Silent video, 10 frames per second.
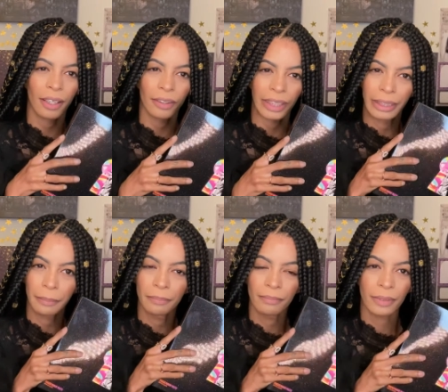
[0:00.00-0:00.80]
like
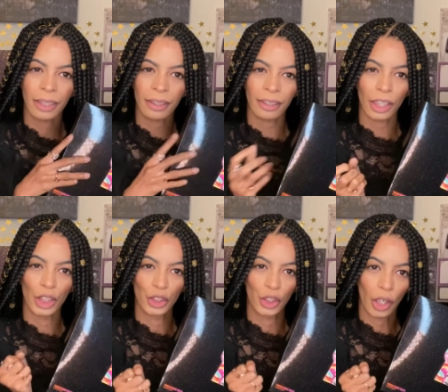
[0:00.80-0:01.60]
a
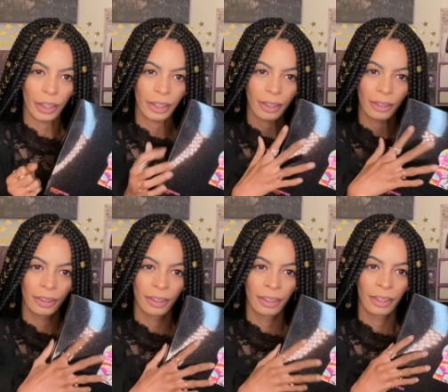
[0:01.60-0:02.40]
dark
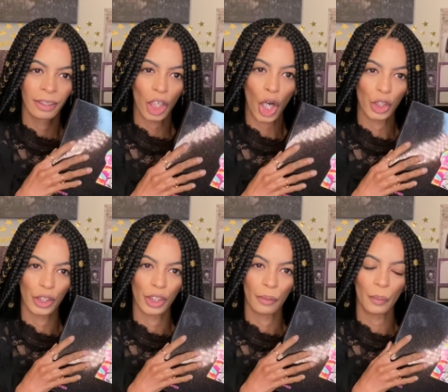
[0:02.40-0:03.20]

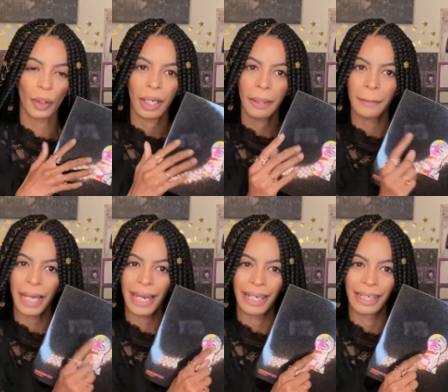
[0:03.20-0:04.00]
color
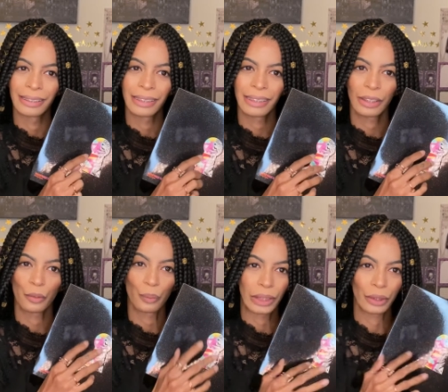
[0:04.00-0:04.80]
and
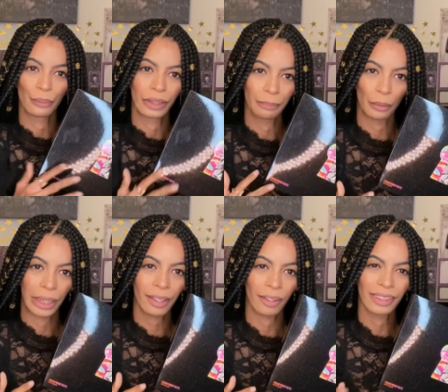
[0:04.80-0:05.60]
really
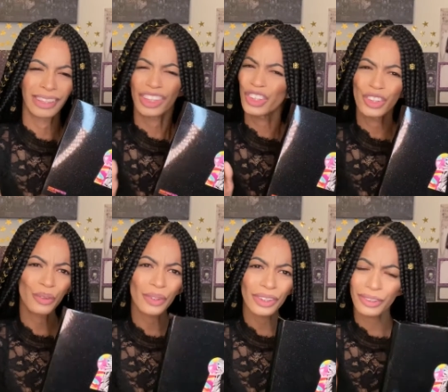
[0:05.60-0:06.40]
bright colors.
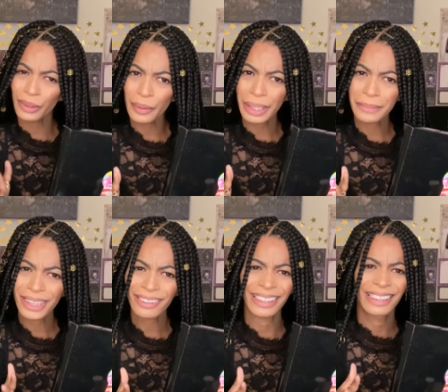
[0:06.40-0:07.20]
You know what I
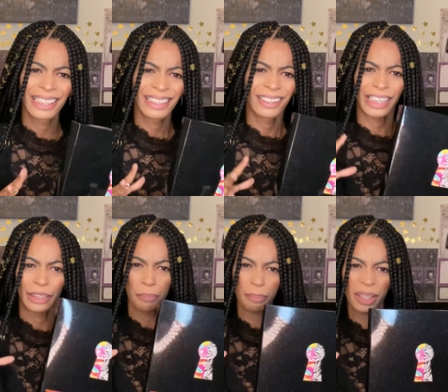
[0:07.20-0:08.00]
mean? Like
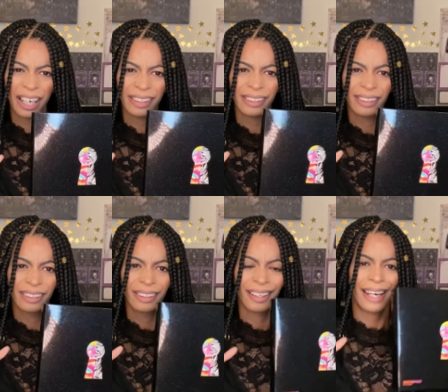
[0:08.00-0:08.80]
black
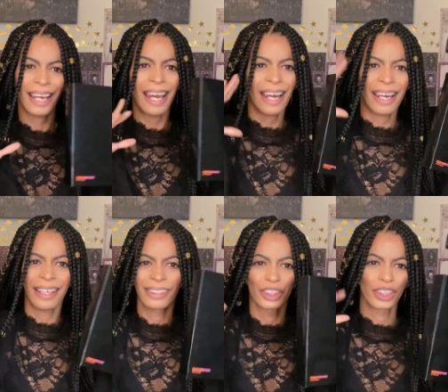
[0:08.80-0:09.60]

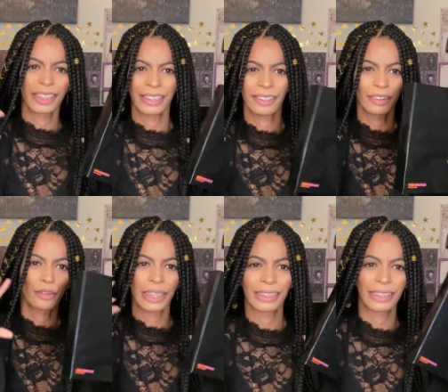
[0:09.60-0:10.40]
and just like
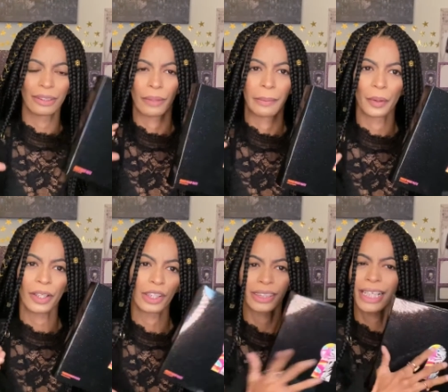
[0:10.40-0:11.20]
crazy rainbow
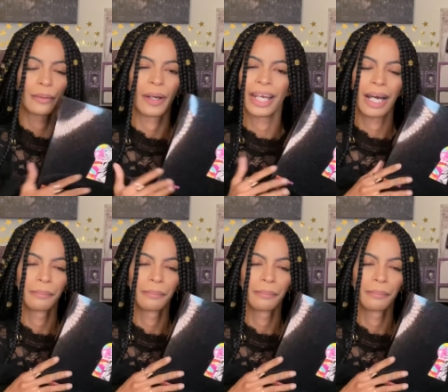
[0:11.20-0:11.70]
colors. Anyway,